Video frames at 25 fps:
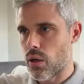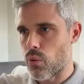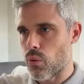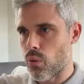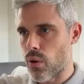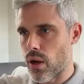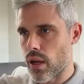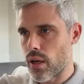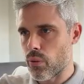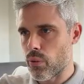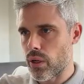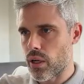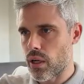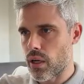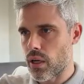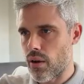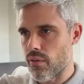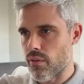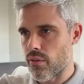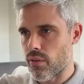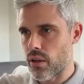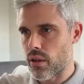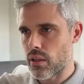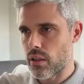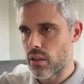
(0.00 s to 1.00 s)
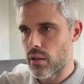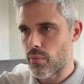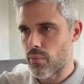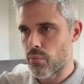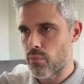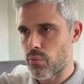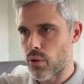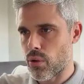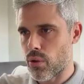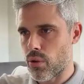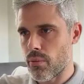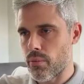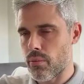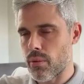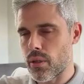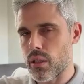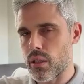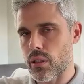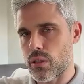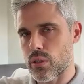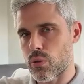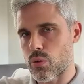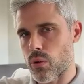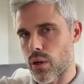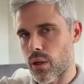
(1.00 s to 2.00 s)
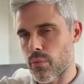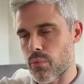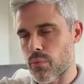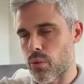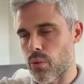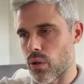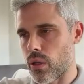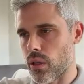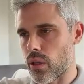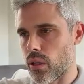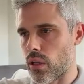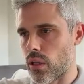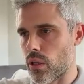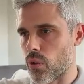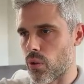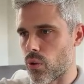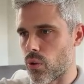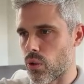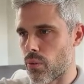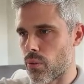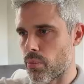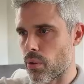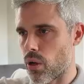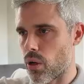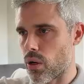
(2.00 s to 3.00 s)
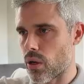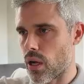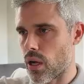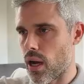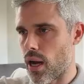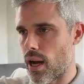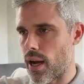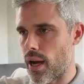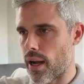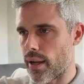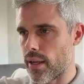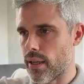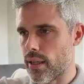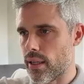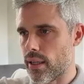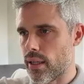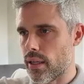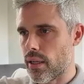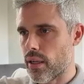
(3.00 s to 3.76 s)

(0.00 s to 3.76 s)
Where do we cover? Probably the swing point, the order block high.